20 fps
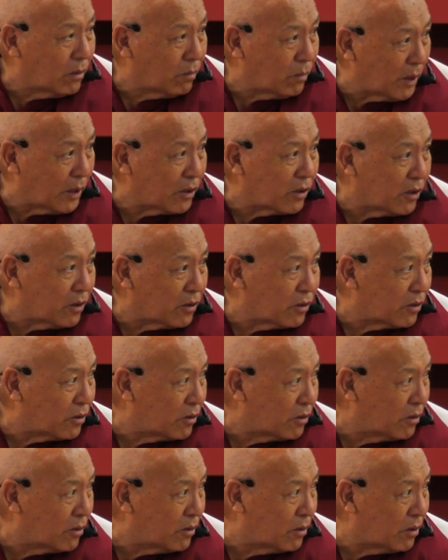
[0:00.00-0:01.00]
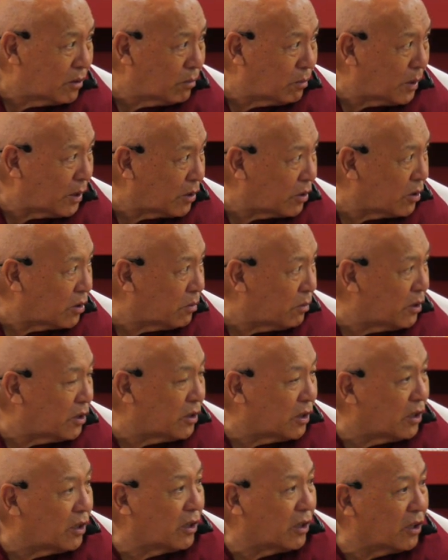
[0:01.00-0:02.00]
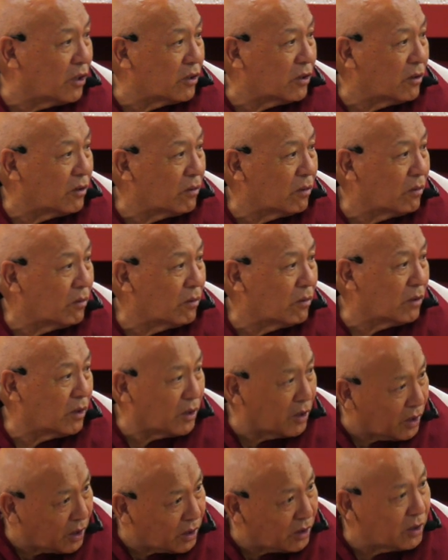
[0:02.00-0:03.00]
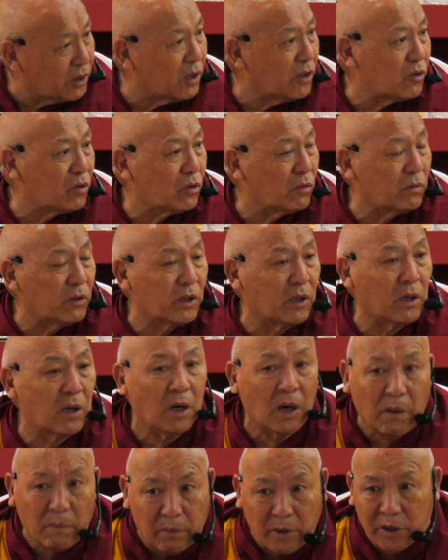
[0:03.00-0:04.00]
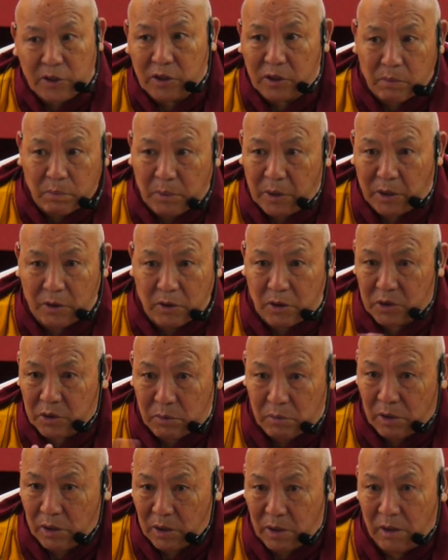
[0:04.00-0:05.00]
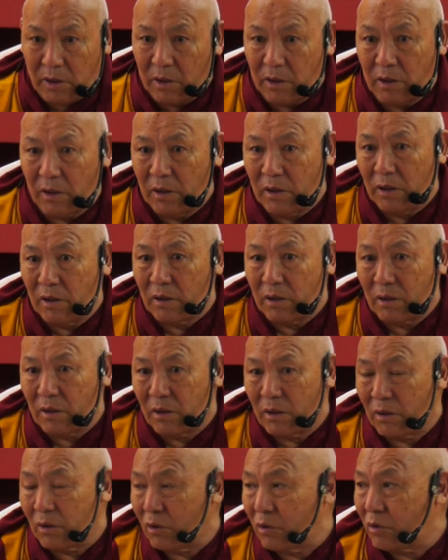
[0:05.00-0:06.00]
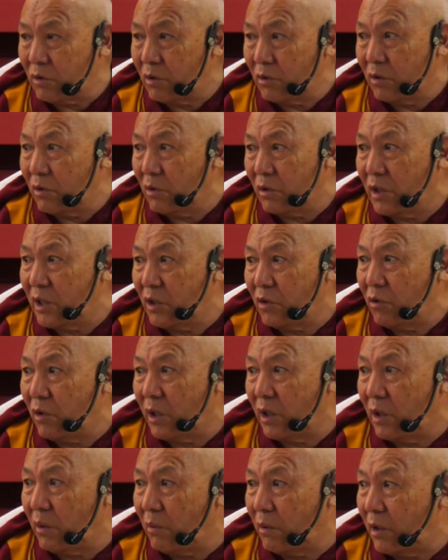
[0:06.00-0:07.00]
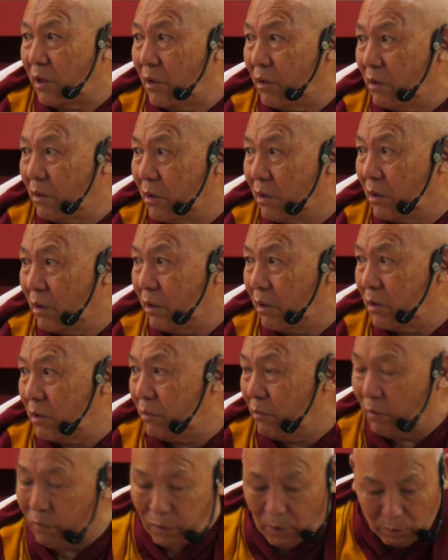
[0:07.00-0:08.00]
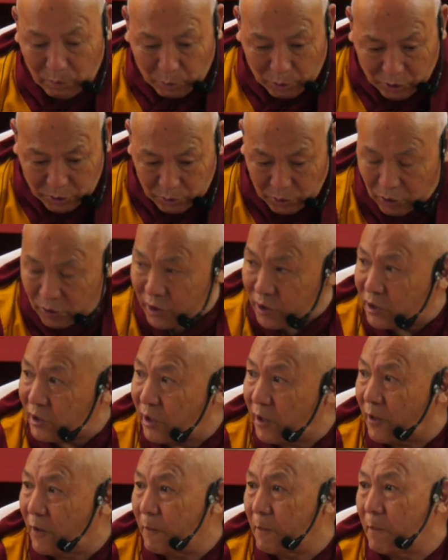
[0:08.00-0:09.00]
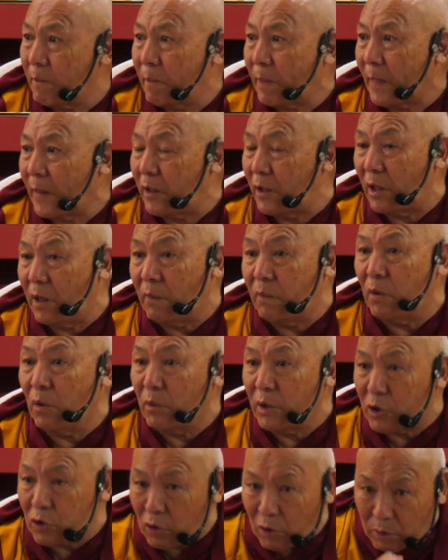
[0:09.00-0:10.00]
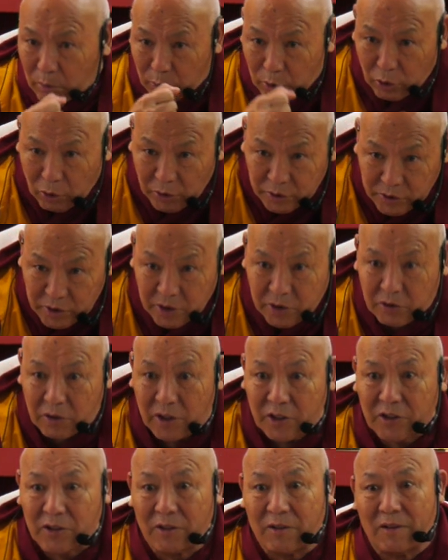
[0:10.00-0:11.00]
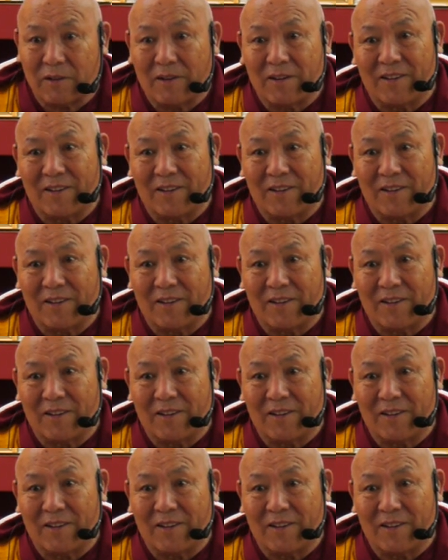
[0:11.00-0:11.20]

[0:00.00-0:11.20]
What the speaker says: practice with dedication, dedication has to be there. Half-hearted practice will not lead you anywhere. It's a full force energy. Therefore, we talk about concentration.